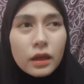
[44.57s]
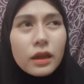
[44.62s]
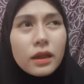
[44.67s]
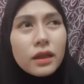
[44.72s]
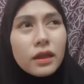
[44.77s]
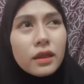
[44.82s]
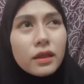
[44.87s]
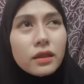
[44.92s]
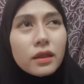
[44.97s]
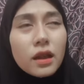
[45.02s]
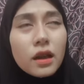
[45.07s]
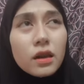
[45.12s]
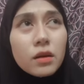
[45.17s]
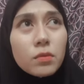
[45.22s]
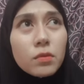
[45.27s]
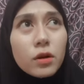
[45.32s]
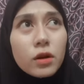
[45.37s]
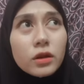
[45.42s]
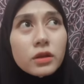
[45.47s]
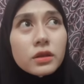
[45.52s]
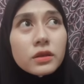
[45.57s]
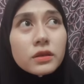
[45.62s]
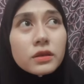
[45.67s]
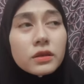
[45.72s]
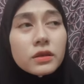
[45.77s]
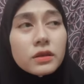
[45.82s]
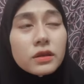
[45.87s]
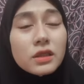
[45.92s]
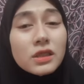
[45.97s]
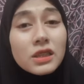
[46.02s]
It almost
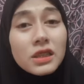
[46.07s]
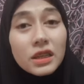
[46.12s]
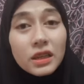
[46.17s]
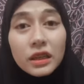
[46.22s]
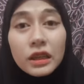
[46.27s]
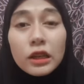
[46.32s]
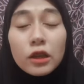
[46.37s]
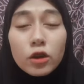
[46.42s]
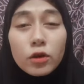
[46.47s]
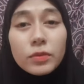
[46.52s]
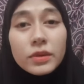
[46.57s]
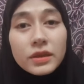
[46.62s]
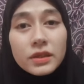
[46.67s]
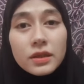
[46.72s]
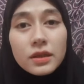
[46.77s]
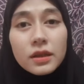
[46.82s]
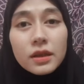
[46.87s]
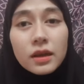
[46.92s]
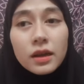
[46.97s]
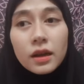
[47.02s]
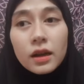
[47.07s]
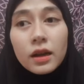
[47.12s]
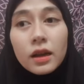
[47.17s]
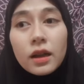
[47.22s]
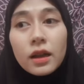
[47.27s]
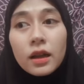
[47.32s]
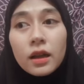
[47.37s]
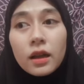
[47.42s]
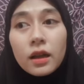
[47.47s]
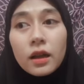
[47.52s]
3 kilometers.
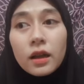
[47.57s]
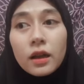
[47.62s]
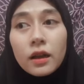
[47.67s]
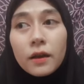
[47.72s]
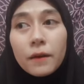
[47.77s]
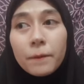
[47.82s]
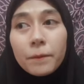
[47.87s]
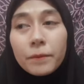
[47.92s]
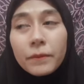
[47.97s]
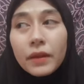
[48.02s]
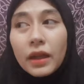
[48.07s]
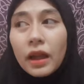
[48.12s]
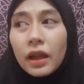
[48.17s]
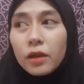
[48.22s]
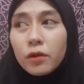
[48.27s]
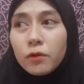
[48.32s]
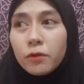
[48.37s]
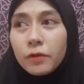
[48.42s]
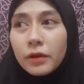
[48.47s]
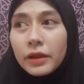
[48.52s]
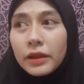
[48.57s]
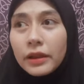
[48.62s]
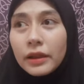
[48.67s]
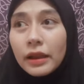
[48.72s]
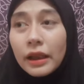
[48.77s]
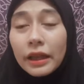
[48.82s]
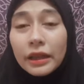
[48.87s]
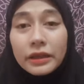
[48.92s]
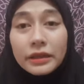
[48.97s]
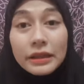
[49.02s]
I felt
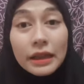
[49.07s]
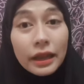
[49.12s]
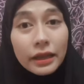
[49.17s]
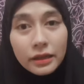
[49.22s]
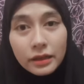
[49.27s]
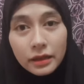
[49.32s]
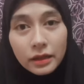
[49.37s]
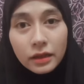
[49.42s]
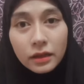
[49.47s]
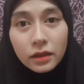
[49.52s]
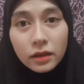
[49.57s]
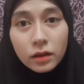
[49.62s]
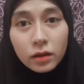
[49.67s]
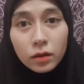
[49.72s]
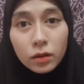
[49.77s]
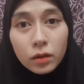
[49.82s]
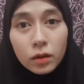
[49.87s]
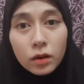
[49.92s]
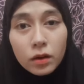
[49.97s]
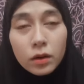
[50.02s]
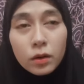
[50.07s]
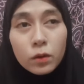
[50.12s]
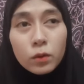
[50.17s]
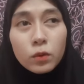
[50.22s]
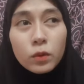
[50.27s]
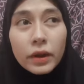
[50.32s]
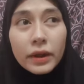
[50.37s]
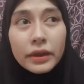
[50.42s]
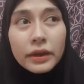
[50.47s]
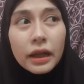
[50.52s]
like dying
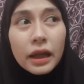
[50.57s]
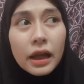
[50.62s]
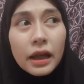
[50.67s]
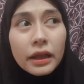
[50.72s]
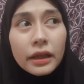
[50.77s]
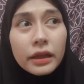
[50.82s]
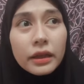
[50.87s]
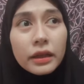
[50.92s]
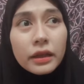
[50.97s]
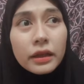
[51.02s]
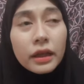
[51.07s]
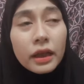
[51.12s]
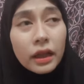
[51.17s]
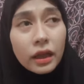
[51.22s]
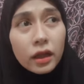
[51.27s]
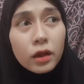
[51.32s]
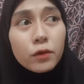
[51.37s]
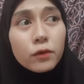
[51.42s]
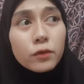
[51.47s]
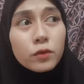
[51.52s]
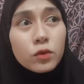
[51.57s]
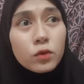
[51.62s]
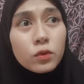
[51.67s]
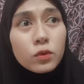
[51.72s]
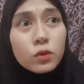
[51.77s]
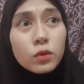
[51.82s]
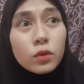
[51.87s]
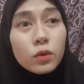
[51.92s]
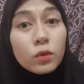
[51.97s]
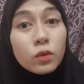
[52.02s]
when I have to
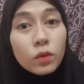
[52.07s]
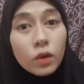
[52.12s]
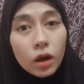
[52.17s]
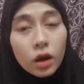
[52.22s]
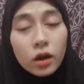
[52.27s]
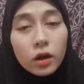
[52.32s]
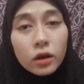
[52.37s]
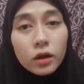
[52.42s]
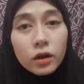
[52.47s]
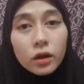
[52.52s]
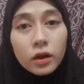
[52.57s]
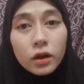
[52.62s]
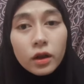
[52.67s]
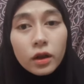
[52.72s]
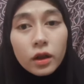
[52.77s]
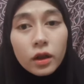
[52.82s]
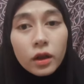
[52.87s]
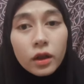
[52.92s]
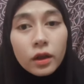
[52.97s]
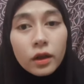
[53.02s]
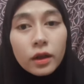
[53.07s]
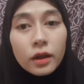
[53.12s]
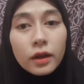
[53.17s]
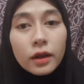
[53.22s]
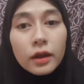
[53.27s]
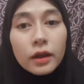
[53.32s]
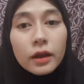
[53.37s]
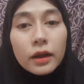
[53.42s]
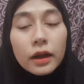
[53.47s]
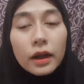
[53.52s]
walk
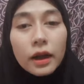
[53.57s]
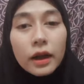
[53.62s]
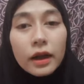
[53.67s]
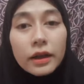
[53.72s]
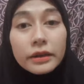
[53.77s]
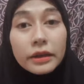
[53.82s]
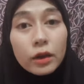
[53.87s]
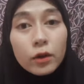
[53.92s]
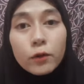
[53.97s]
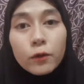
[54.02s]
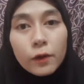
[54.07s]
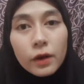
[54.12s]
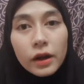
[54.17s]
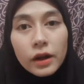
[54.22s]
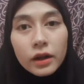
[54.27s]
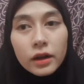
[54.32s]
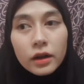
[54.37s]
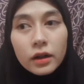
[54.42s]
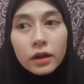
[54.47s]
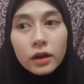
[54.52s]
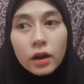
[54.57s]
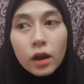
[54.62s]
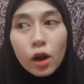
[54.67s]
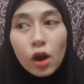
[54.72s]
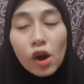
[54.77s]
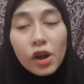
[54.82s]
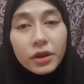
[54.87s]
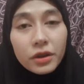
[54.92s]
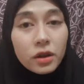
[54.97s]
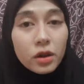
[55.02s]
that far
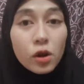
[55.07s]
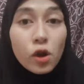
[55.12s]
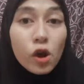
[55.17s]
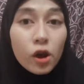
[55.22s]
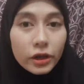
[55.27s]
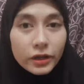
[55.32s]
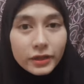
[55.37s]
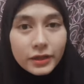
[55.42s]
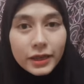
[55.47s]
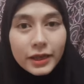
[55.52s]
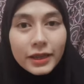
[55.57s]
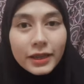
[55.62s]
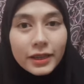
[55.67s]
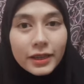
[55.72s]
on a hot day.